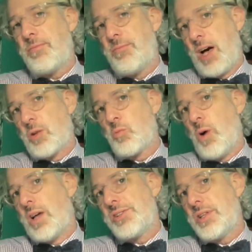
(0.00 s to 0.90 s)
felt
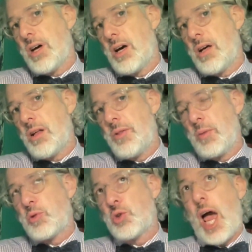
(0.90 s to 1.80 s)
was
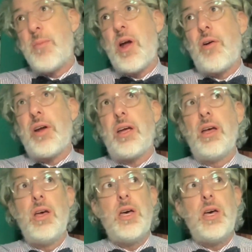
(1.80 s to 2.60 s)
the primary